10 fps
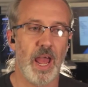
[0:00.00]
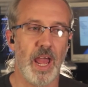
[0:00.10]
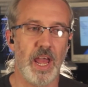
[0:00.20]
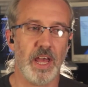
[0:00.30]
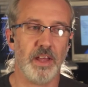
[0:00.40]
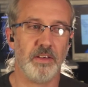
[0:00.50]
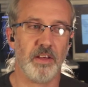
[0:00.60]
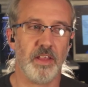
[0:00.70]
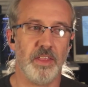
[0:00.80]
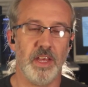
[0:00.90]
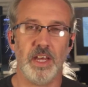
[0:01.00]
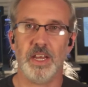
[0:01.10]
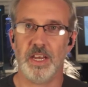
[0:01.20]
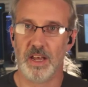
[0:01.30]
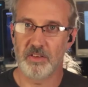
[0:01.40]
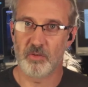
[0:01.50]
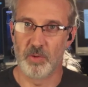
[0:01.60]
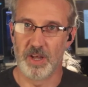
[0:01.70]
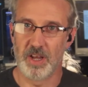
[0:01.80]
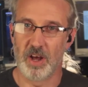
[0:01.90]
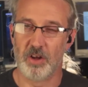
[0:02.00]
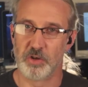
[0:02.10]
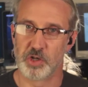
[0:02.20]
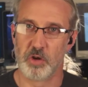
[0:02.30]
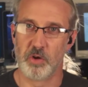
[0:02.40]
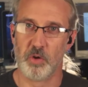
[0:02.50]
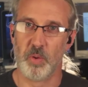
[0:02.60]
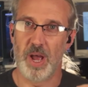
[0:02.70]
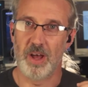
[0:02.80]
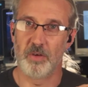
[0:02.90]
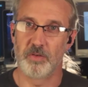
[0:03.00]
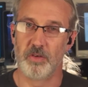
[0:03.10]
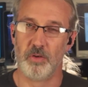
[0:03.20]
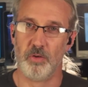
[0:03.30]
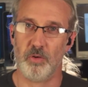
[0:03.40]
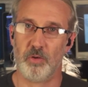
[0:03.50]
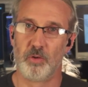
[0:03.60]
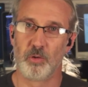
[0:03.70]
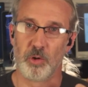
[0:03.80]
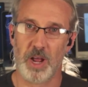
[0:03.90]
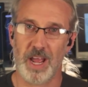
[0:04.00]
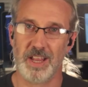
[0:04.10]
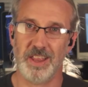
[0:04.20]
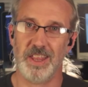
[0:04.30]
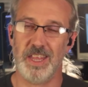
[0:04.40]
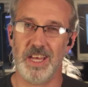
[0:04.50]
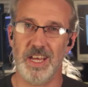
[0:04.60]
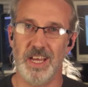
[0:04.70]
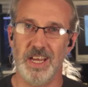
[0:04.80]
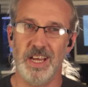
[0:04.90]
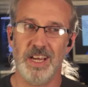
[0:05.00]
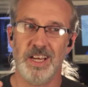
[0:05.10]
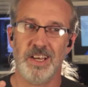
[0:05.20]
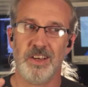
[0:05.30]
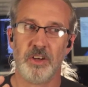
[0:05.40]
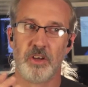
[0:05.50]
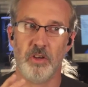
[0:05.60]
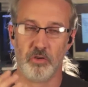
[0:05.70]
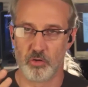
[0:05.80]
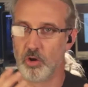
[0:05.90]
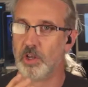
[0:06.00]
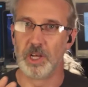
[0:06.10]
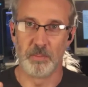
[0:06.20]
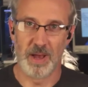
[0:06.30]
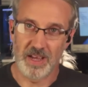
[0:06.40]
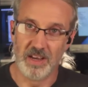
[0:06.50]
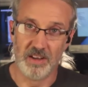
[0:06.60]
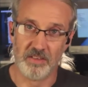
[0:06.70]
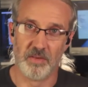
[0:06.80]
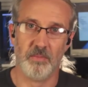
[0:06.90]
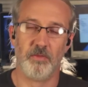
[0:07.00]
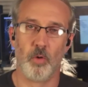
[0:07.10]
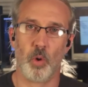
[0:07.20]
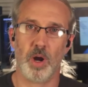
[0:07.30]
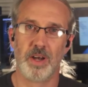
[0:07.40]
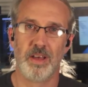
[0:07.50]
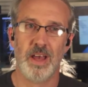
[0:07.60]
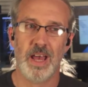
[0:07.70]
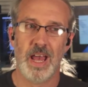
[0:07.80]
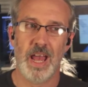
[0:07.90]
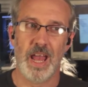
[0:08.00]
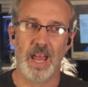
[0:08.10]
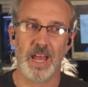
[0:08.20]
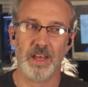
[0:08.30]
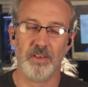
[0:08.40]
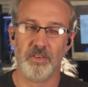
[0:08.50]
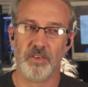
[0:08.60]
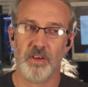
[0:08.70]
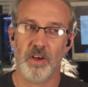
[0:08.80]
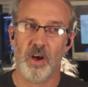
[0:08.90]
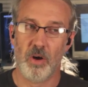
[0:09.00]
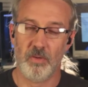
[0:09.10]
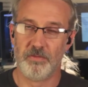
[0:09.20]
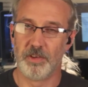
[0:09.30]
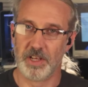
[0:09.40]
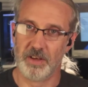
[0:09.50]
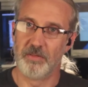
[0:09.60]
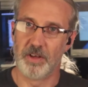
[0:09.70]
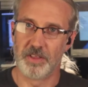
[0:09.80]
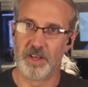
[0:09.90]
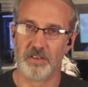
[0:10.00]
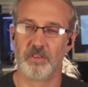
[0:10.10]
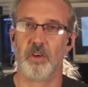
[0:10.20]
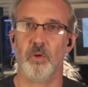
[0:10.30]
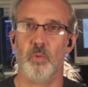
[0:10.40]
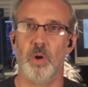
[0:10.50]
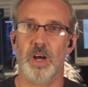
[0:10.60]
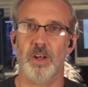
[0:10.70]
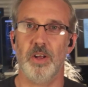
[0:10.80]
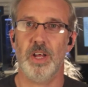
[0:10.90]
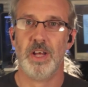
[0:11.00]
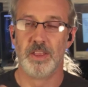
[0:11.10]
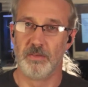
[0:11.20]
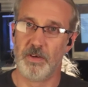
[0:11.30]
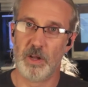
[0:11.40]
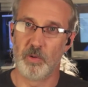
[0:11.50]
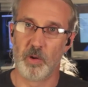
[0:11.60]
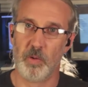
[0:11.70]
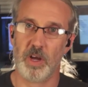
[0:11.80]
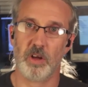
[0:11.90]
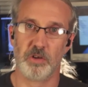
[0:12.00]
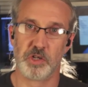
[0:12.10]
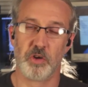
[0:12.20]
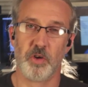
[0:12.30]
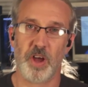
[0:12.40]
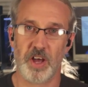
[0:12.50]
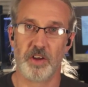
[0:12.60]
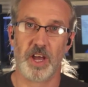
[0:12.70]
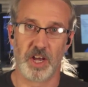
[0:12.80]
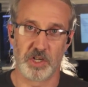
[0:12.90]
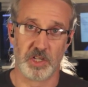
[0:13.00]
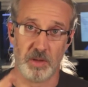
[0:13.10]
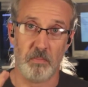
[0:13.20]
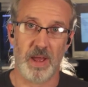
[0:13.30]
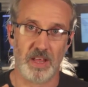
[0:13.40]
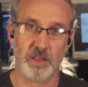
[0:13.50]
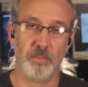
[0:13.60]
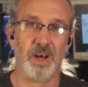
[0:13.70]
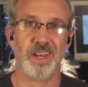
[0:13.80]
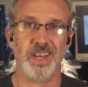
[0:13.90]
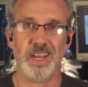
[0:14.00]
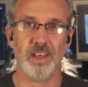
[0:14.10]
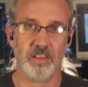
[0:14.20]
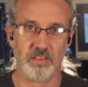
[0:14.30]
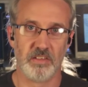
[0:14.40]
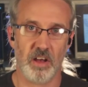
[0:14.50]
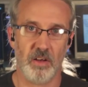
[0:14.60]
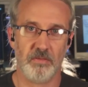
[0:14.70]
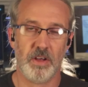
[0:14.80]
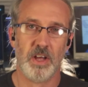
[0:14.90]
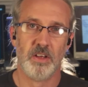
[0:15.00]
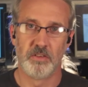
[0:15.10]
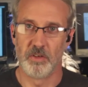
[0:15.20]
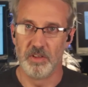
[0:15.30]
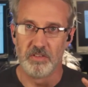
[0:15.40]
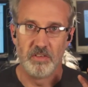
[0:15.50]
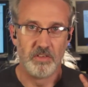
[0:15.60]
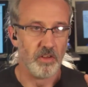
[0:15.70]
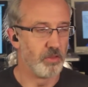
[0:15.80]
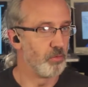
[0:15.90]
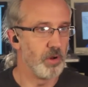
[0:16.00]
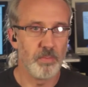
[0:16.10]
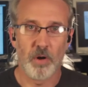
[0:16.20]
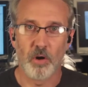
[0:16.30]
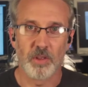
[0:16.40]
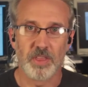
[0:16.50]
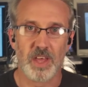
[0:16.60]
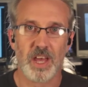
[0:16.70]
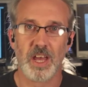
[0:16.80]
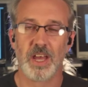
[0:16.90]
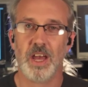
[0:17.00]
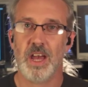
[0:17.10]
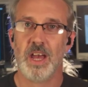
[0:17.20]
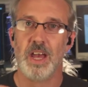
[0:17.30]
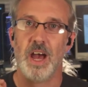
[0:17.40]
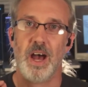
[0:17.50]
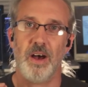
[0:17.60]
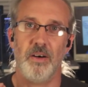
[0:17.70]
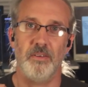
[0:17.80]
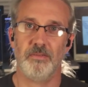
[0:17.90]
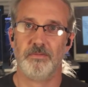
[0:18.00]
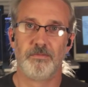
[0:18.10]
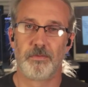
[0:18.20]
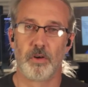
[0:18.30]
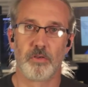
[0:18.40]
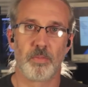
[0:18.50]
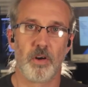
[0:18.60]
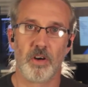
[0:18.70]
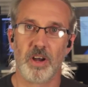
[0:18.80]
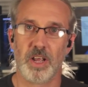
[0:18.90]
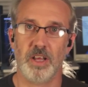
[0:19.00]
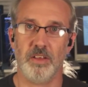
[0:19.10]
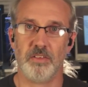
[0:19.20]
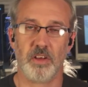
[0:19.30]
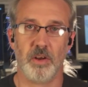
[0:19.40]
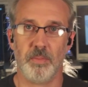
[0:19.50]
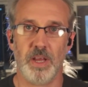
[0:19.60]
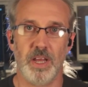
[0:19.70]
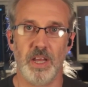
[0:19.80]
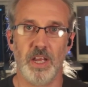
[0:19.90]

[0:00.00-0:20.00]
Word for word: And then next week, I'll show you how to create the controlling mechanism for it and hopefully if all things go well the following week I'll show you how to actually make the button itself so this is a three-part thing uh, first part is going to be